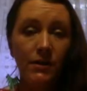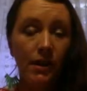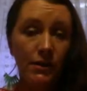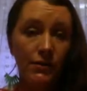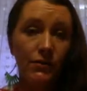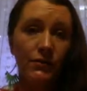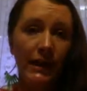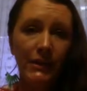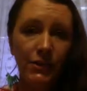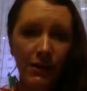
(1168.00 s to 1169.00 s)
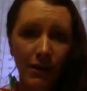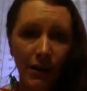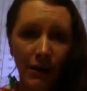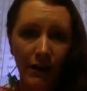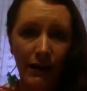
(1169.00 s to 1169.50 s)
true nature,
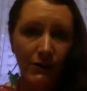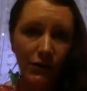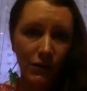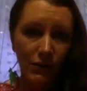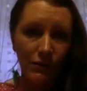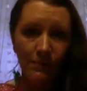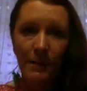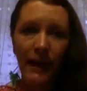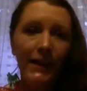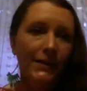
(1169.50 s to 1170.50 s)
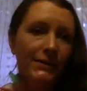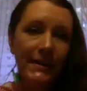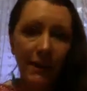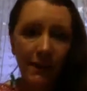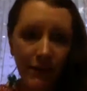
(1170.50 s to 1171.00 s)
our internal higher
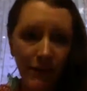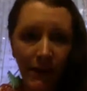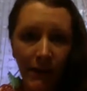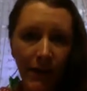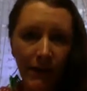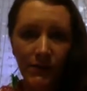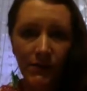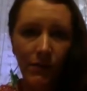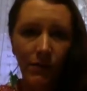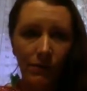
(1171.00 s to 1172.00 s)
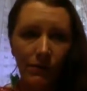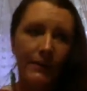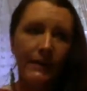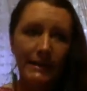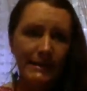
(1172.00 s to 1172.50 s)
self, our soul,
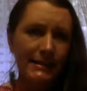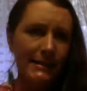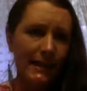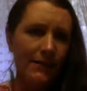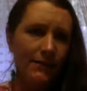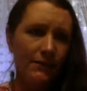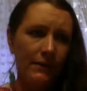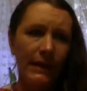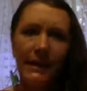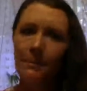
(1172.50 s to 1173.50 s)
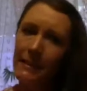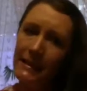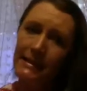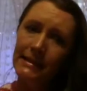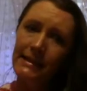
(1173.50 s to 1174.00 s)
that's kind of getting
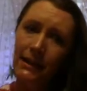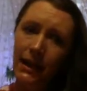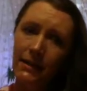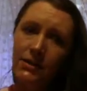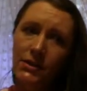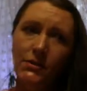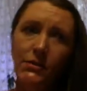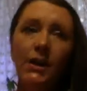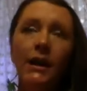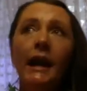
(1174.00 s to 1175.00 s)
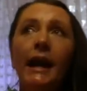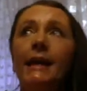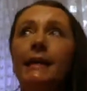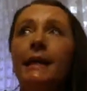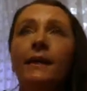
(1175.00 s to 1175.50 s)
missed a lot too.
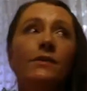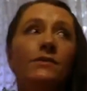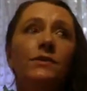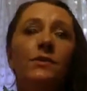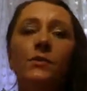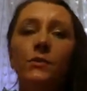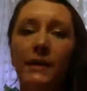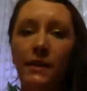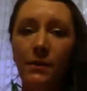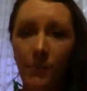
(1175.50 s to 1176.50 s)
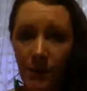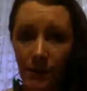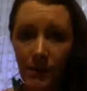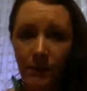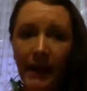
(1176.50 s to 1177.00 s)
And then also with the
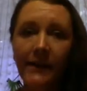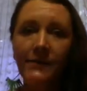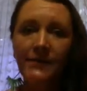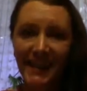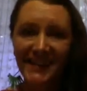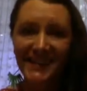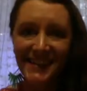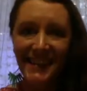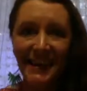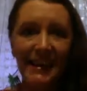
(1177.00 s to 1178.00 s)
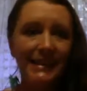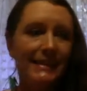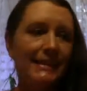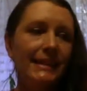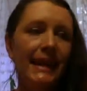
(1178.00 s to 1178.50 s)
world around us. And it
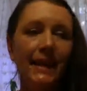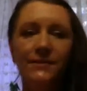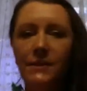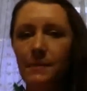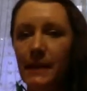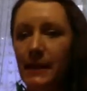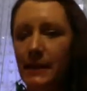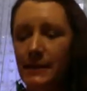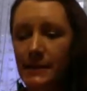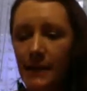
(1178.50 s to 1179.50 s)
doesn't have to be this,